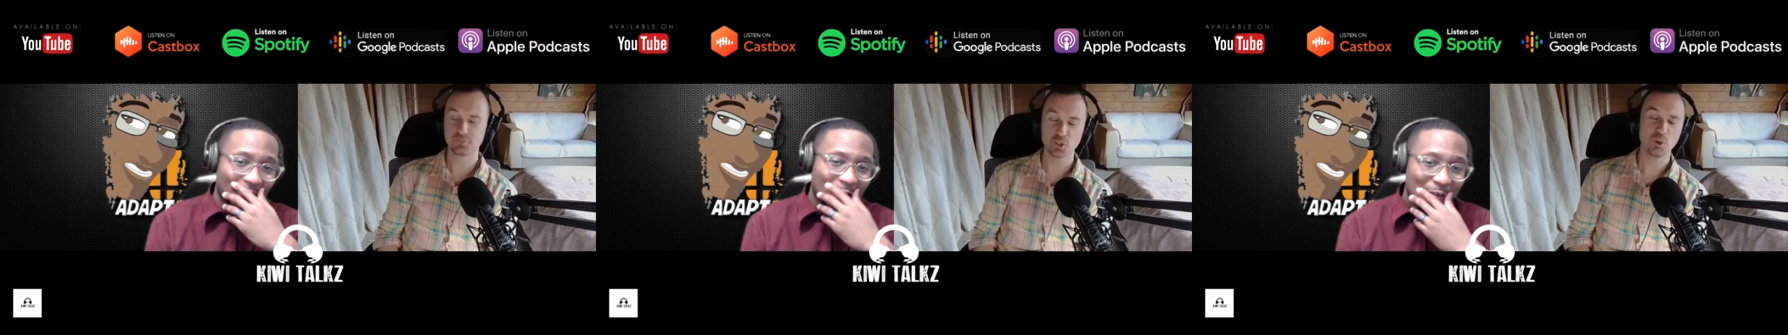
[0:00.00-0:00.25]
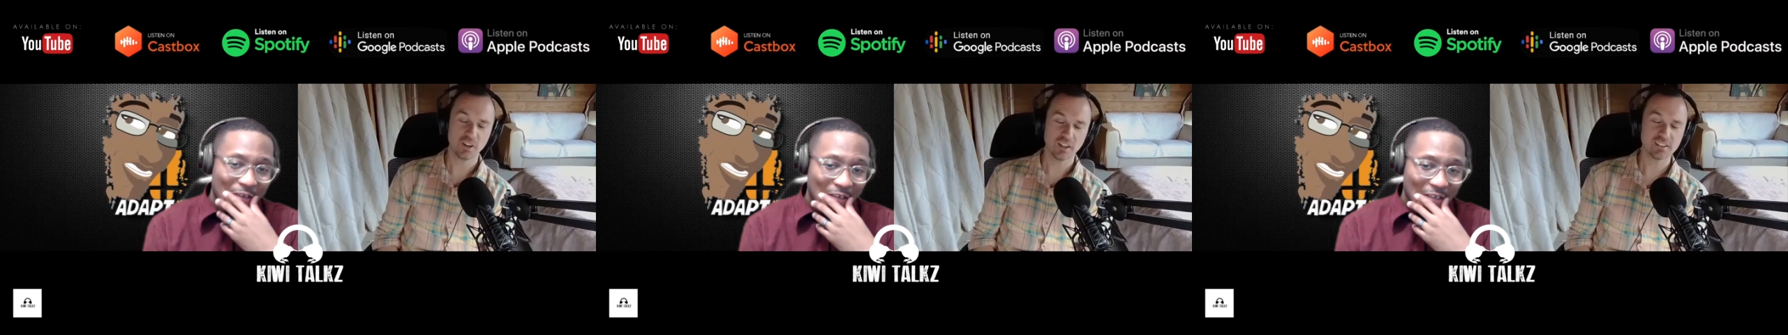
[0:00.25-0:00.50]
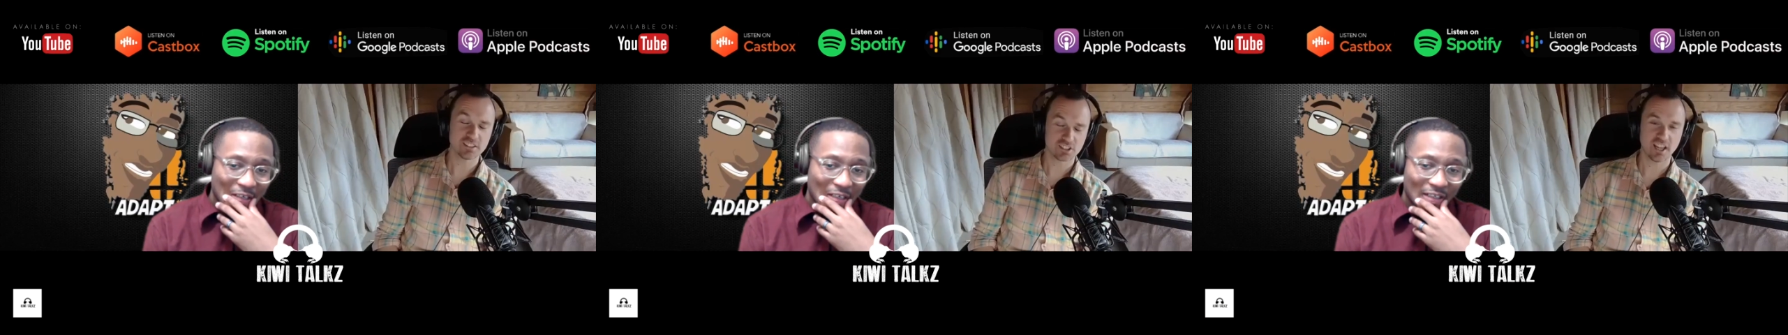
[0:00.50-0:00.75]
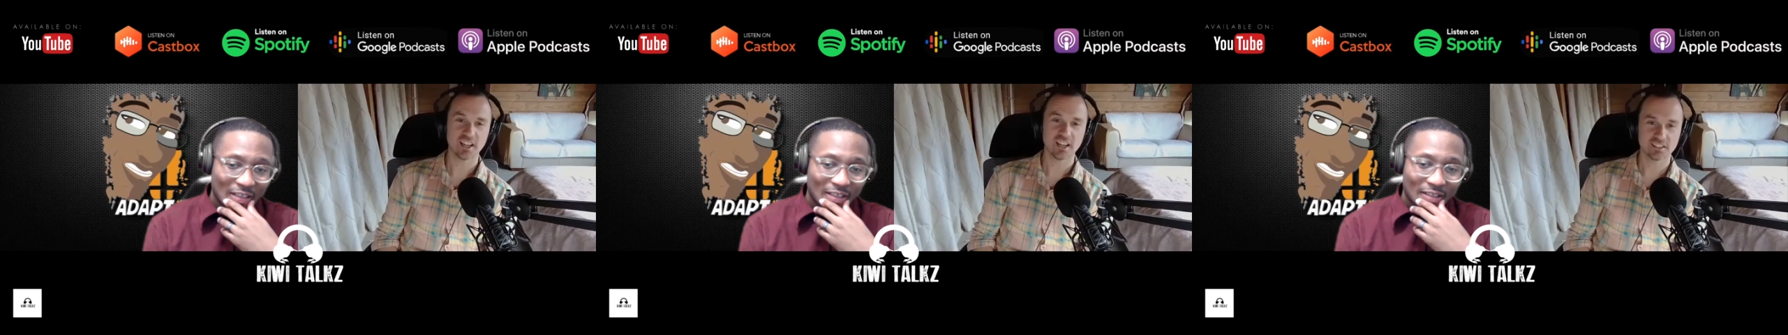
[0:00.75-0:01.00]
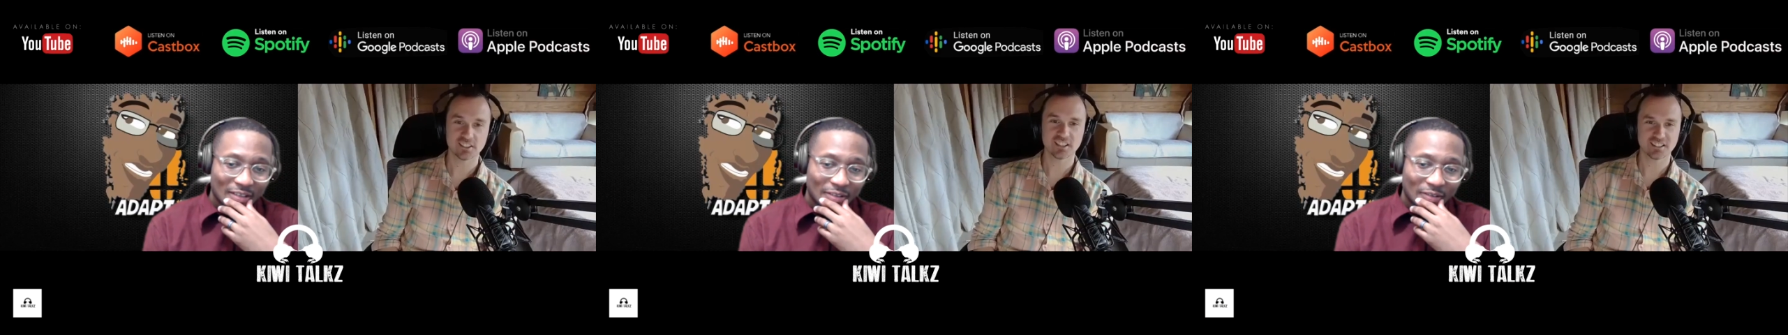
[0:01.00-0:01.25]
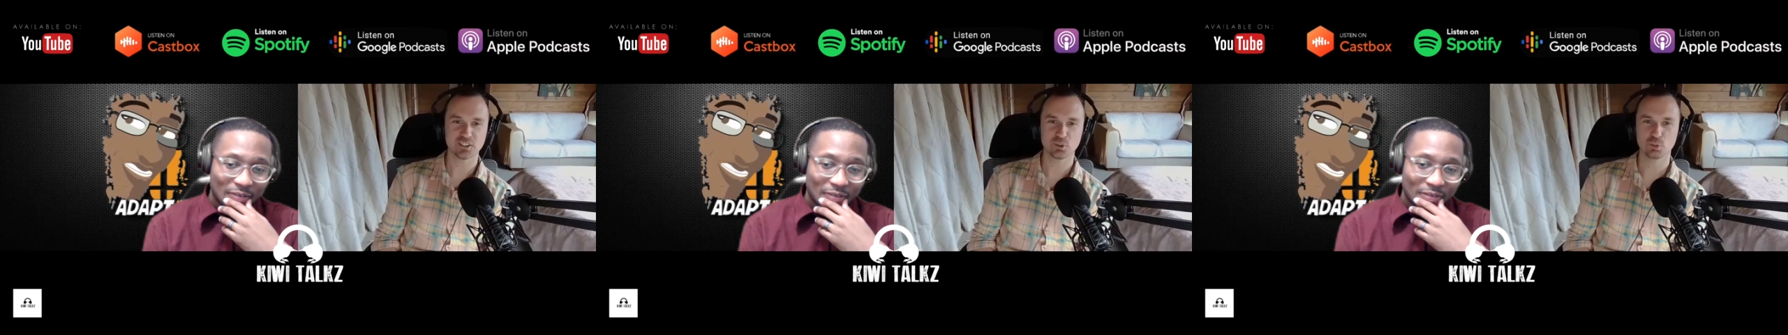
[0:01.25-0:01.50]
Speaker 1: you are wearing the shades,
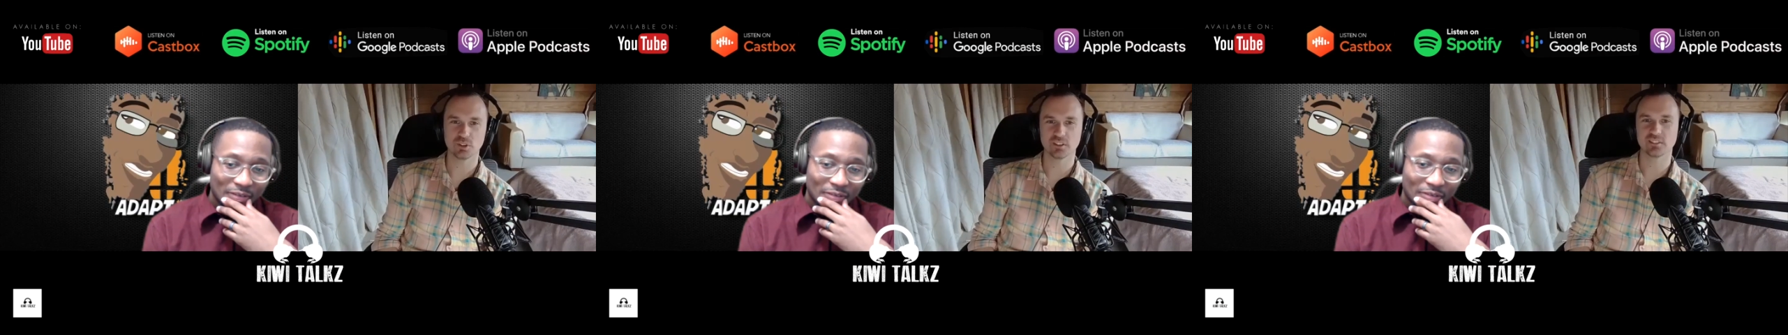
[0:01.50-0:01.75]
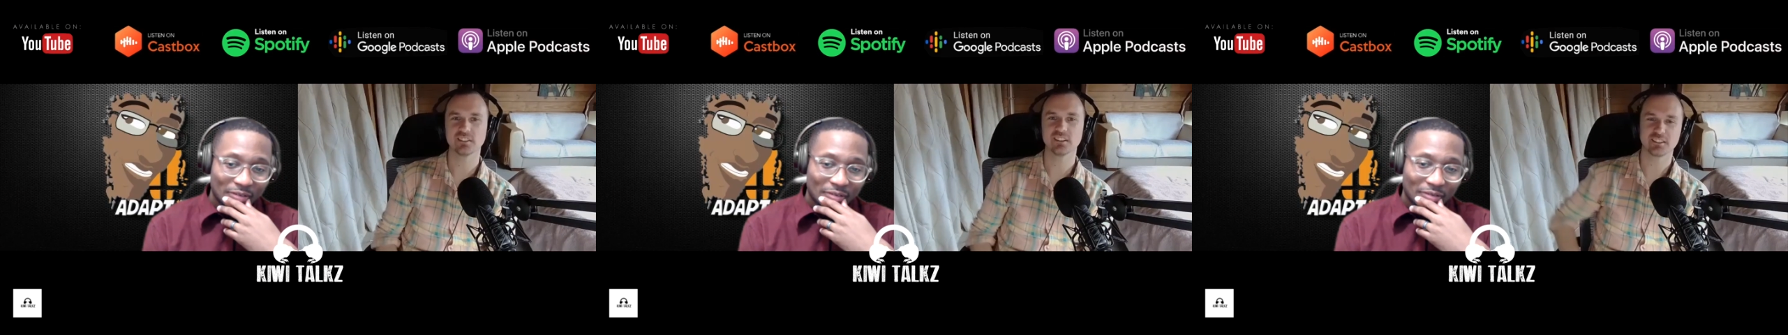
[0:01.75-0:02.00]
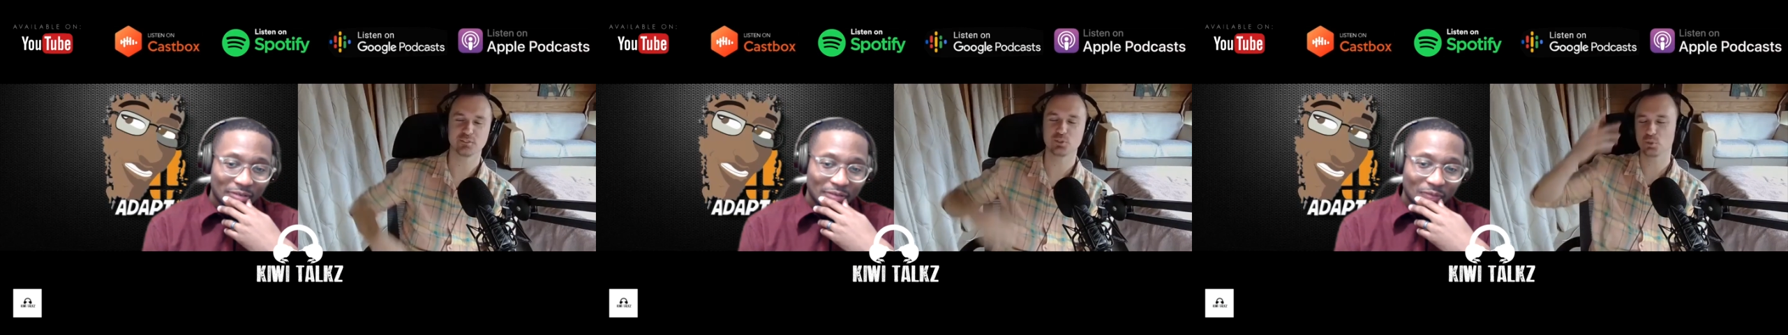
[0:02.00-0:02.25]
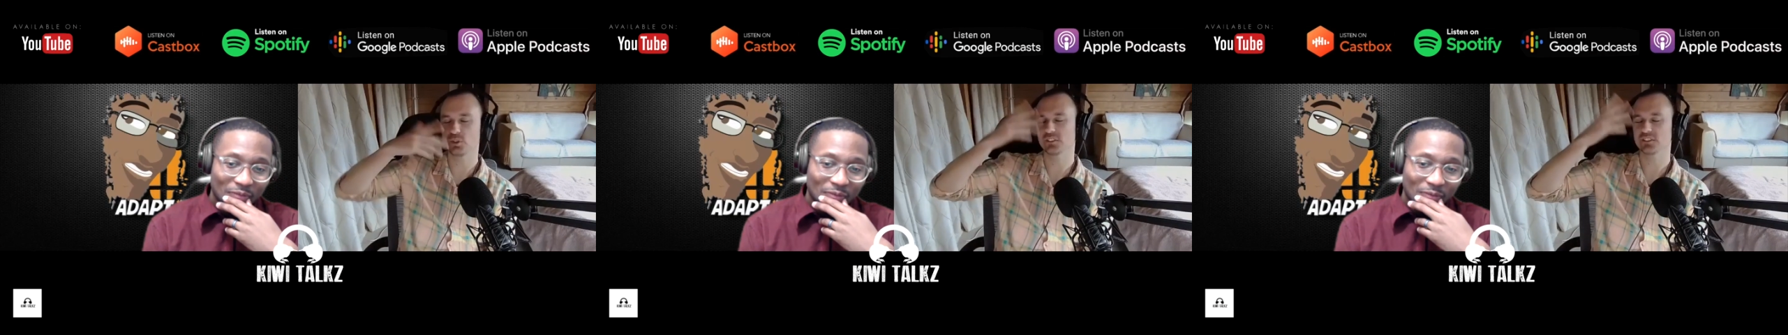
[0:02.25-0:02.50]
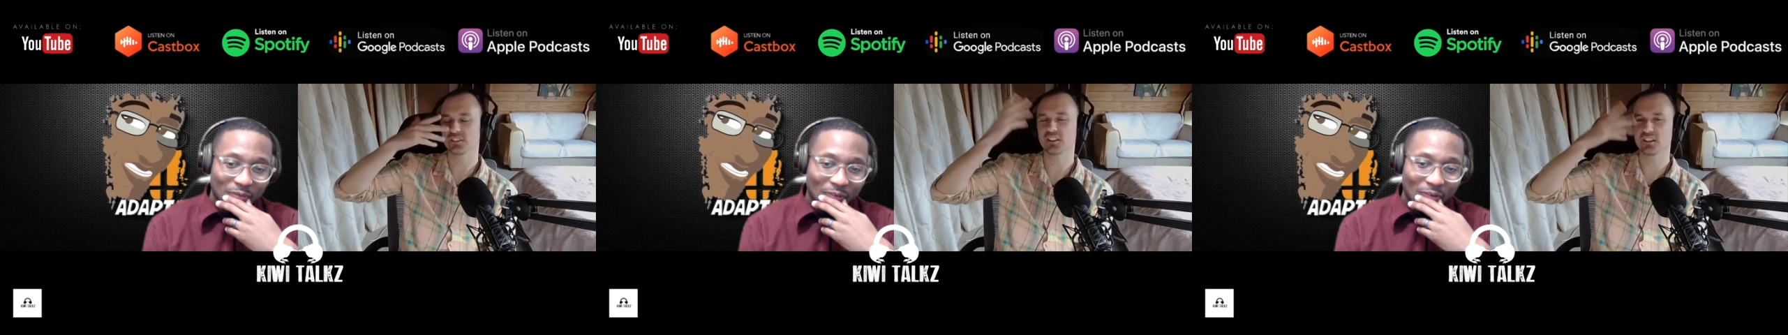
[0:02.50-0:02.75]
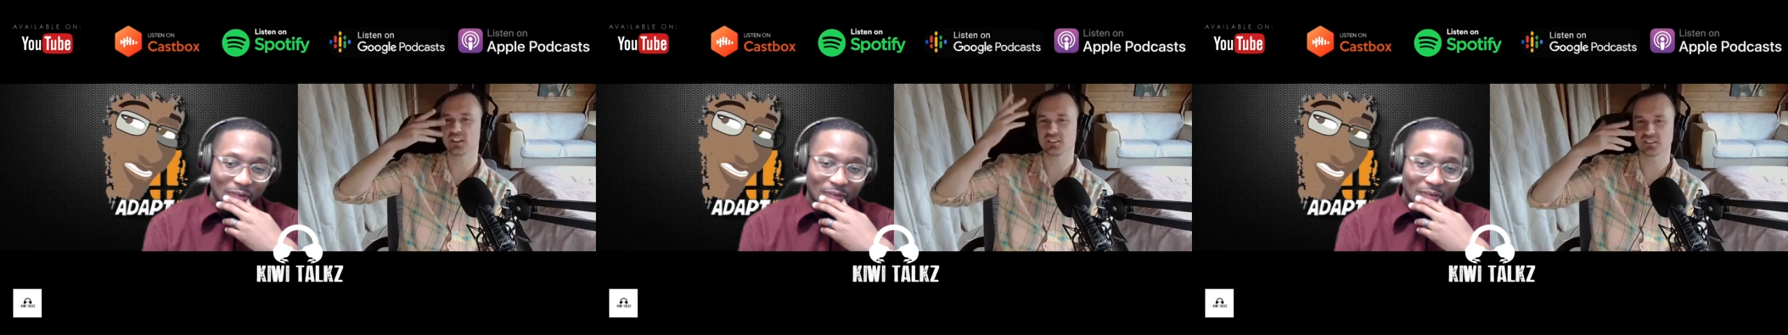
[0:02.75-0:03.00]
I think you would. Like if you wore the
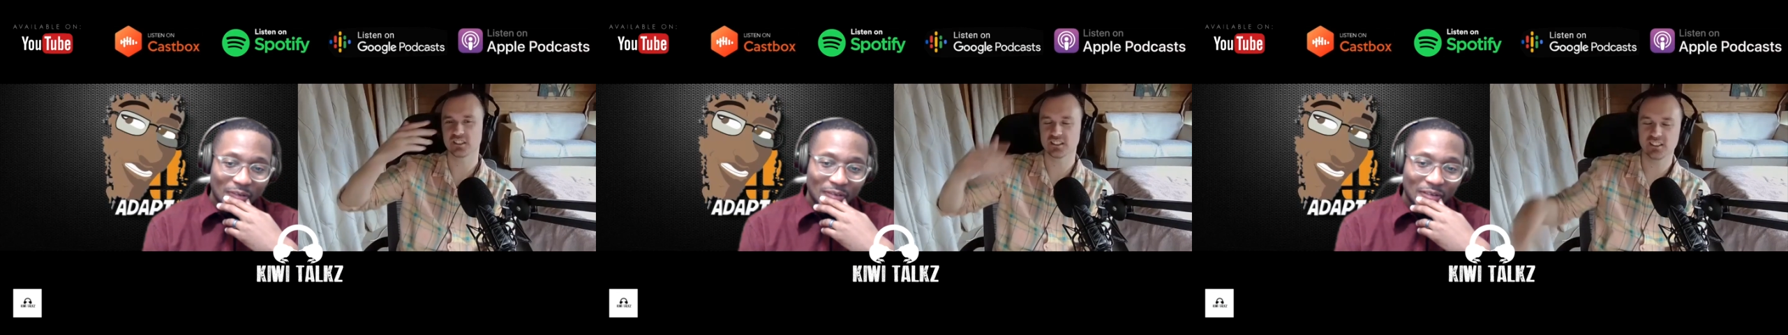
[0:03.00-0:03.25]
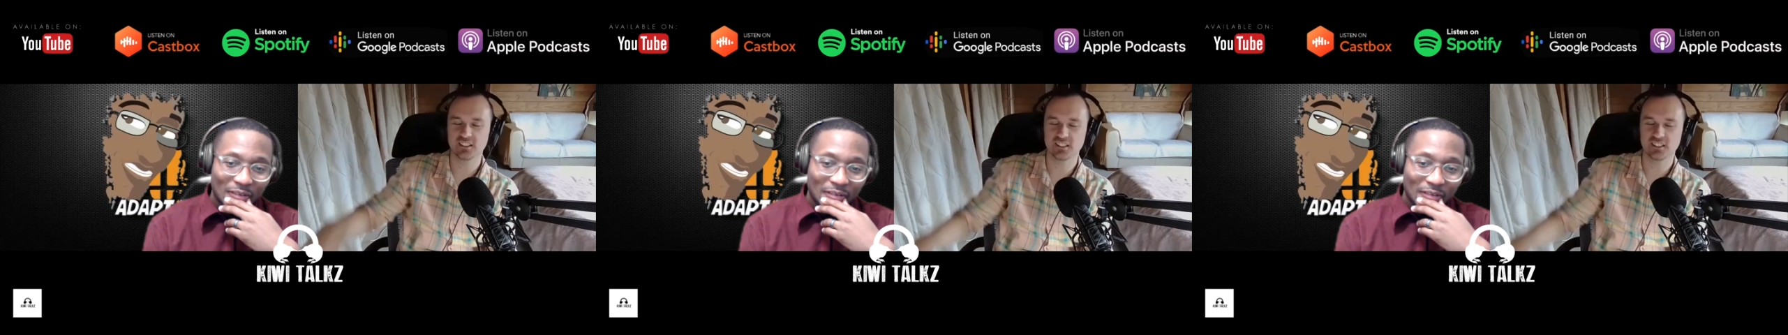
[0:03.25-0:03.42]
sunglasses like he